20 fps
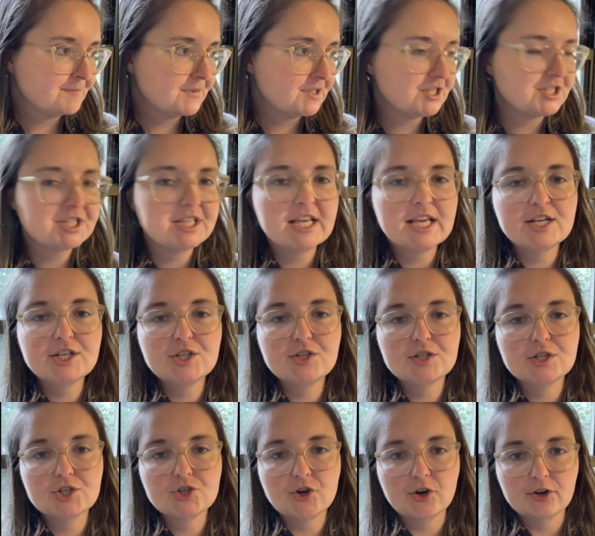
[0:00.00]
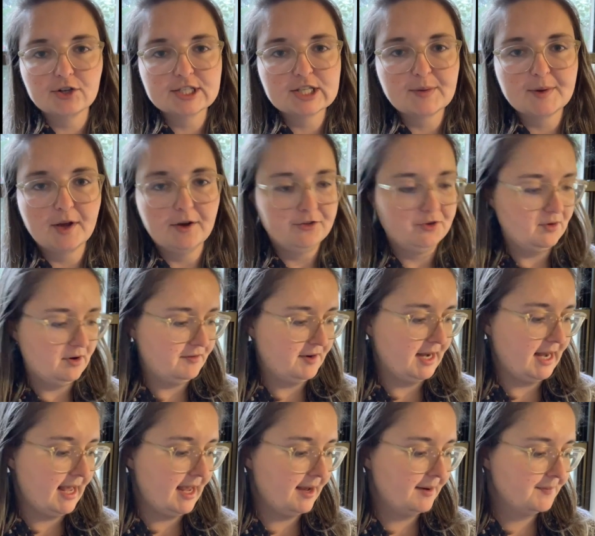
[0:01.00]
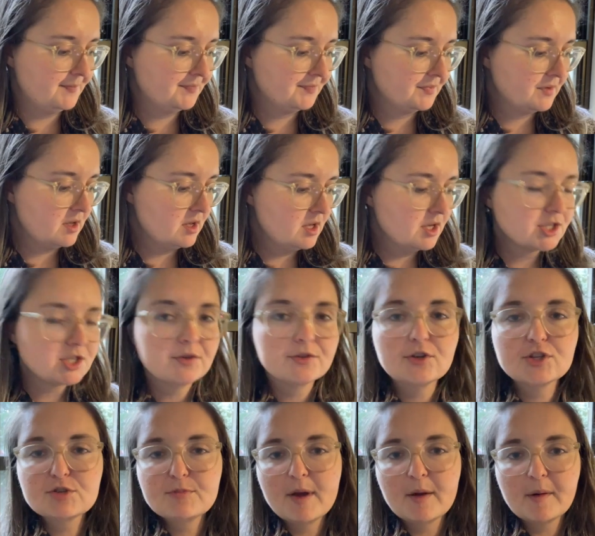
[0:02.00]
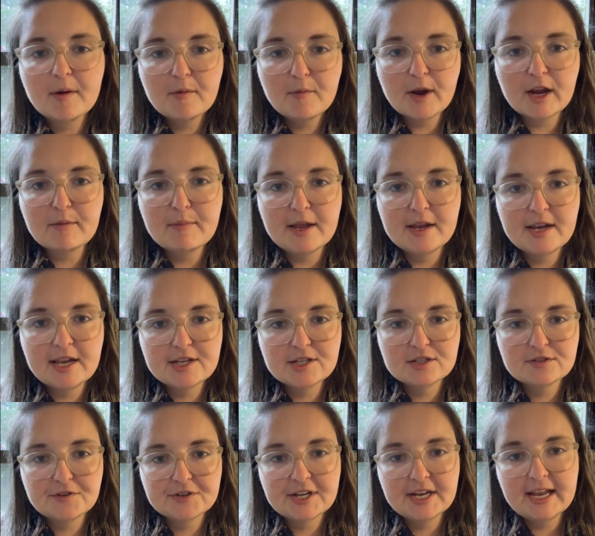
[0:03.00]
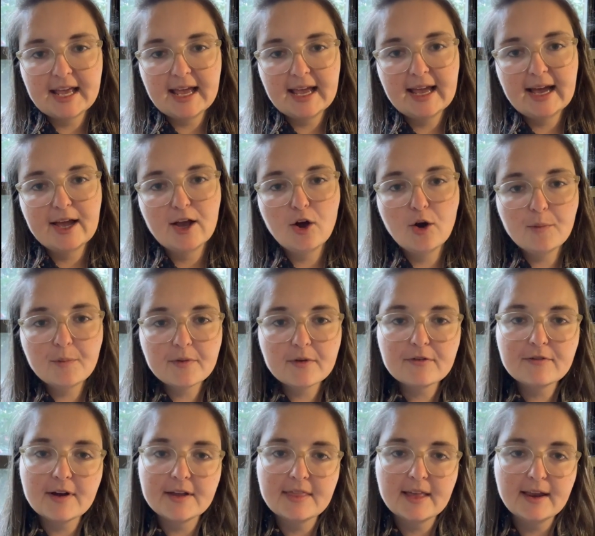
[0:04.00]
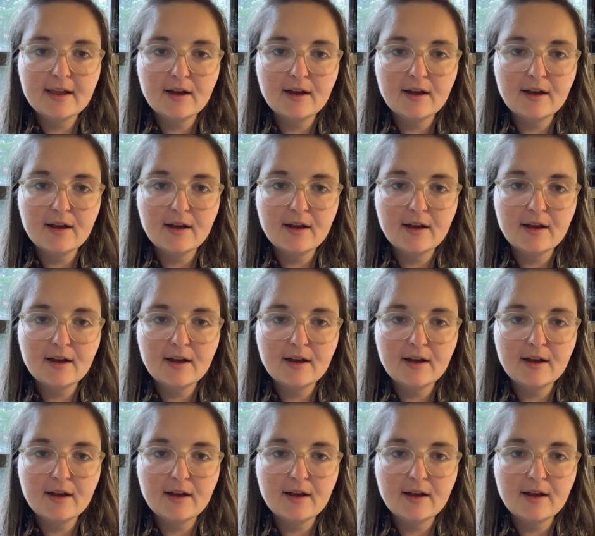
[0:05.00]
just the issues and struggles that we go through every day. So those are my recommendations for today. I hope you find that